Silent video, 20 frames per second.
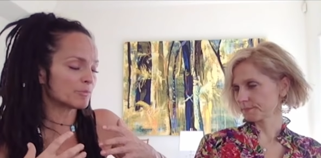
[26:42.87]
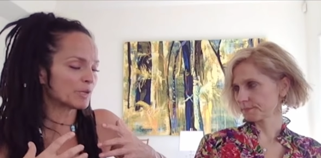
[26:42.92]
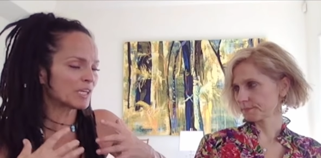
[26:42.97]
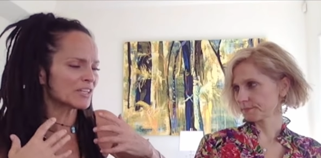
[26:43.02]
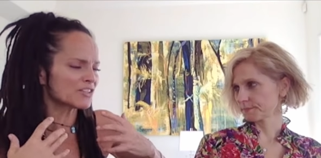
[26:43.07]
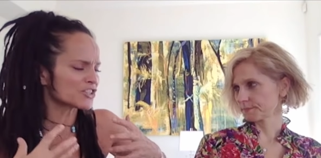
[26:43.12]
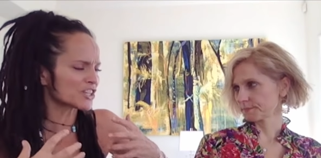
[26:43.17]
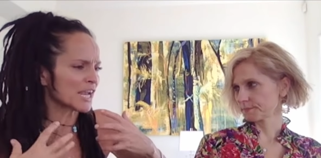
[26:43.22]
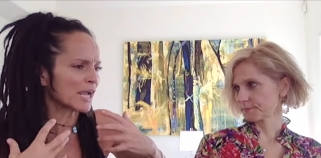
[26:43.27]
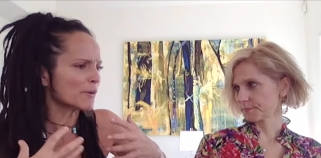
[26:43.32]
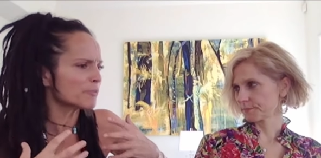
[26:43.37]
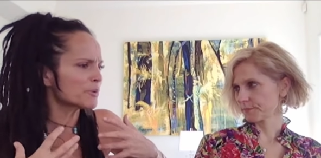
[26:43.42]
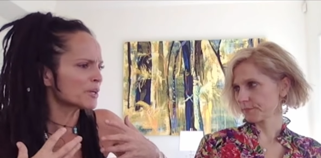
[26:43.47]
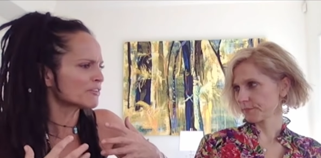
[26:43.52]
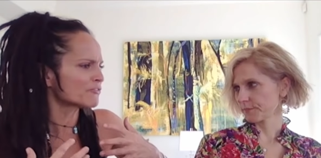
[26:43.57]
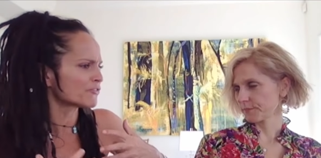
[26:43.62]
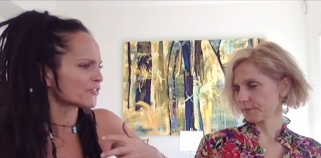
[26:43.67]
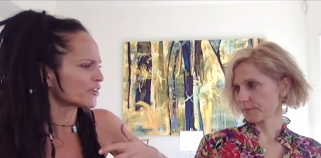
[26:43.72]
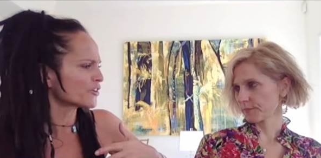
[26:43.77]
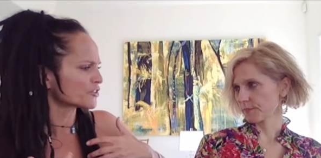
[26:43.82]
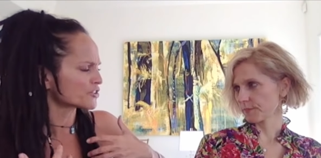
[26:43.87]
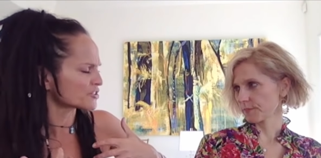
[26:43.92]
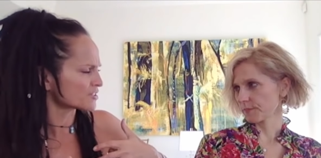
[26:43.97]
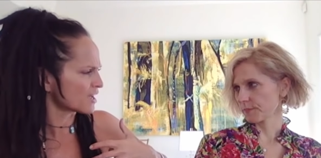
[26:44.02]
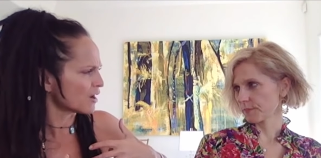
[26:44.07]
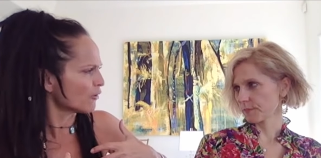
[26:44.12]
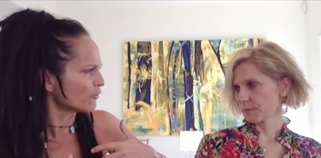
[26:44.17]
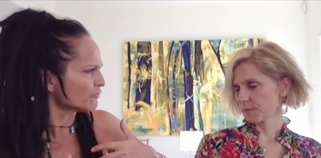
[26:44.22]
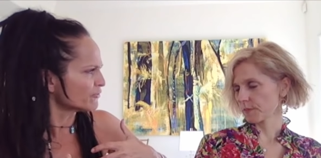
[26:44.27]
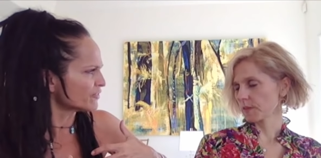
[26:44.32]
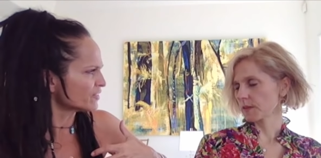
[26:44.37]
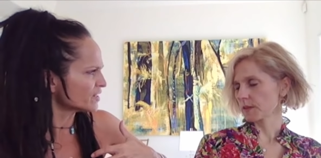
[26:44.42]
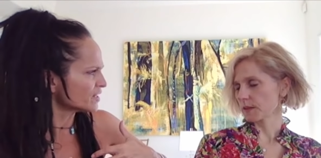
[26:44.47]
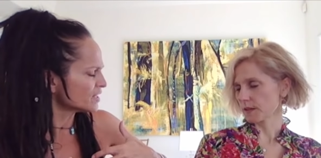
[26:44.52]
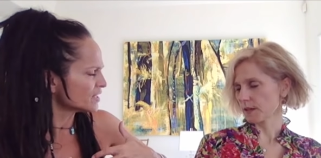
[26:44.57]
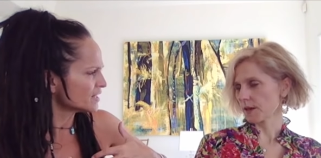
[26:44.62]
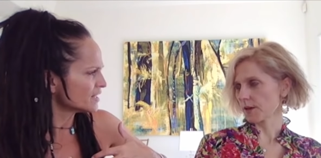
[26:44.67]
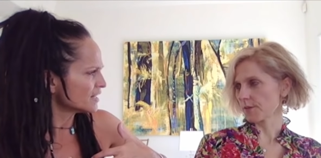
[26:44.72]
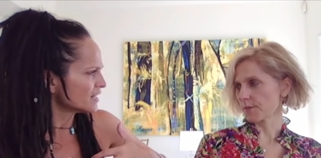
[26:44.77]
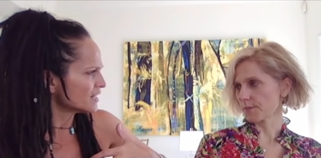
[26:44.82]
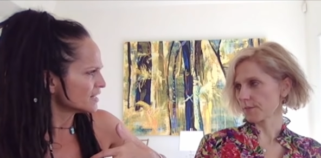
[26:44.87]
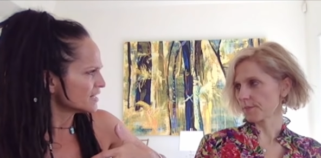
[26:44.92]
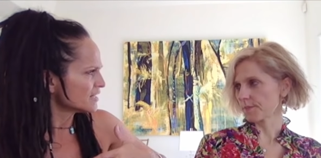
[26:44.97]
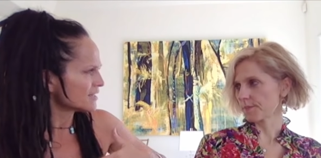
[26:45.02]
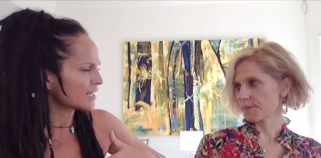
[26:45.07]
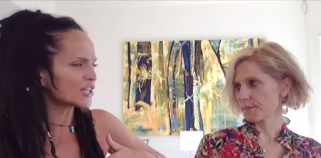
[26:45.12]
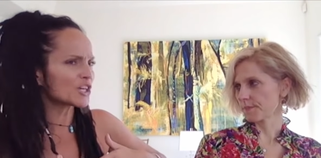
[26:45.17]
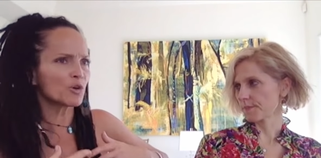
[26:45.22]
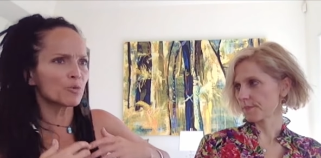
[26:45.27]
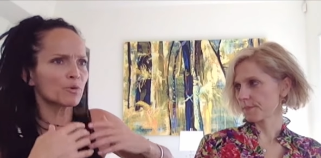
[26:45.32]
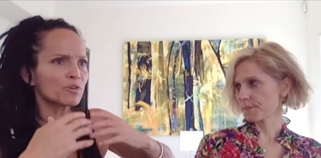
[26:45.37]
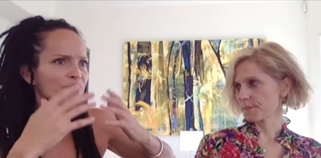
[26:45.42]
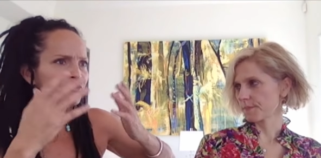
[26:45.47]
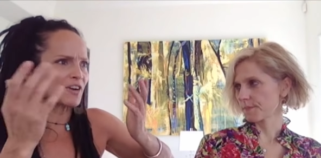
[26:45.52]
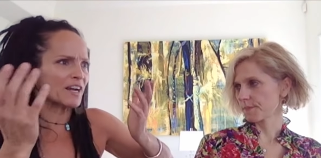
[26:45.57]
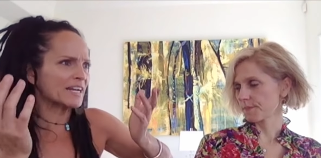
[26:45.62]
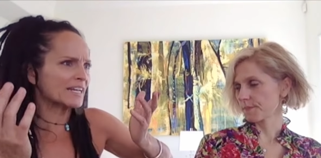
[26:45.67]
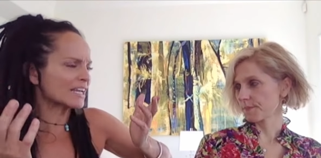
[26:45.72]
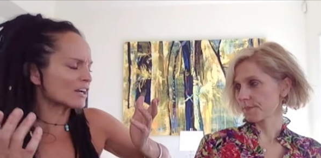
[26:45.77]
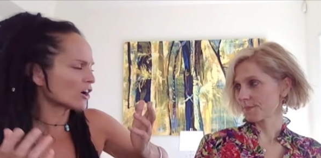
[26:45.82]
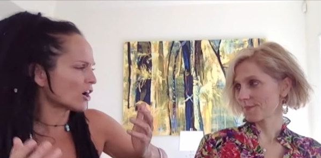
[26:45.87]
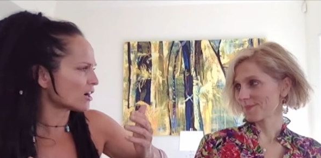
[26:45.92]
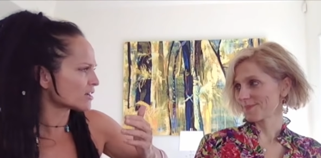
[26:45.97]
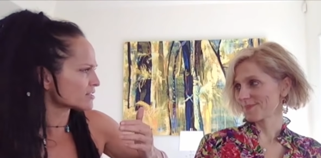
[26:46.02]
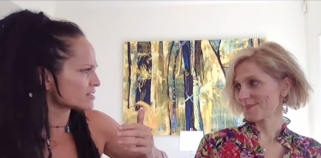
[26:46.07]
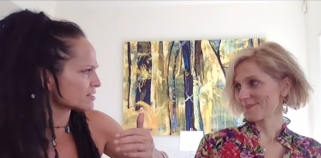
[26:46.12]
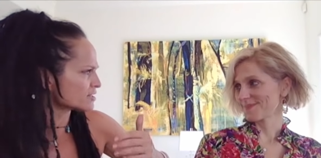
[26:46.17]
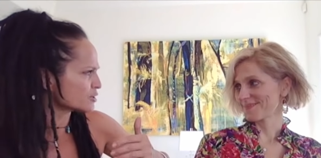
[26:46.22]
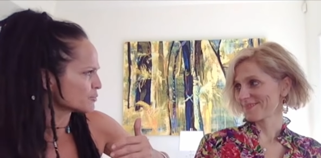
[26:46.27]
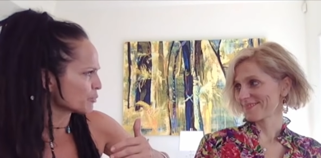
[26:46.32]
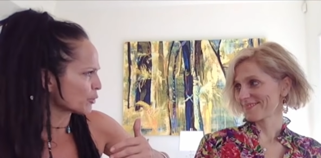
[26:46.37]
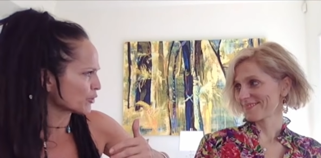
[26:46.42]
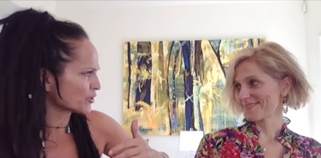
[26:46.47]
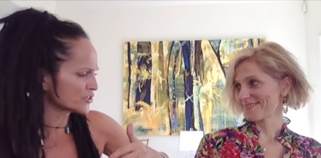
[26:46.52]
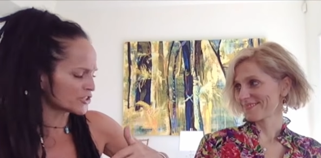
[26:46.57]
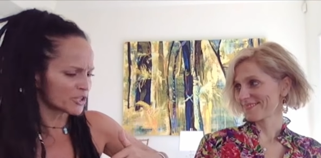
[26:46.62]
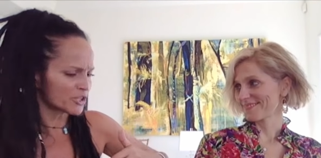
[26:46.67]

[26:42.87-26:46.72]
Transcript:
Speaker 1: be a champion for yourself. Yeah. Like you would for any cause that's important